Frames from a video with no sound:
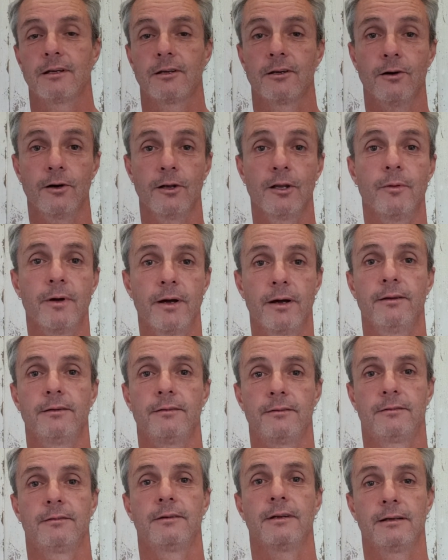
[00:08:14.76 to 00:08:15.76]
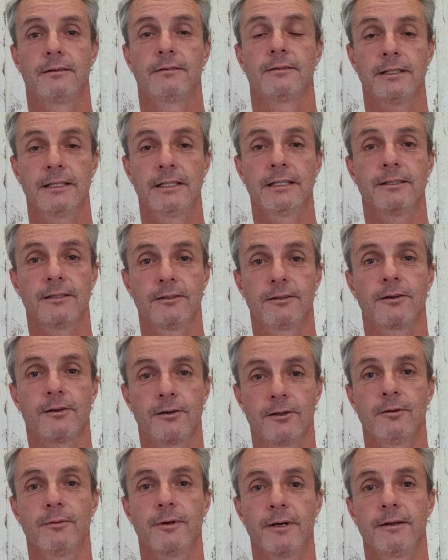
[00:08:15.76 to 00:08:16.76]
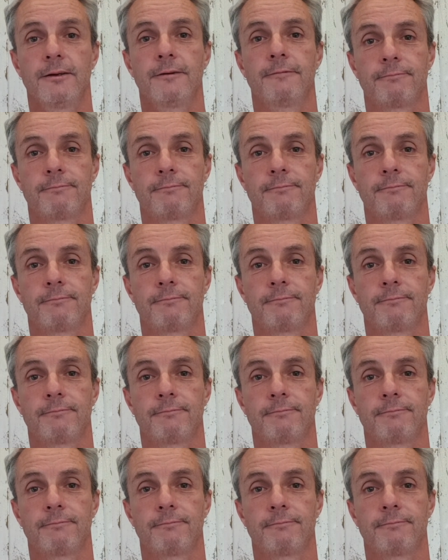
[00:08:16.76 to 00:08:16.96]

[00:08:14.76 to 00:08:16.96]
collarbone, under the collarbone.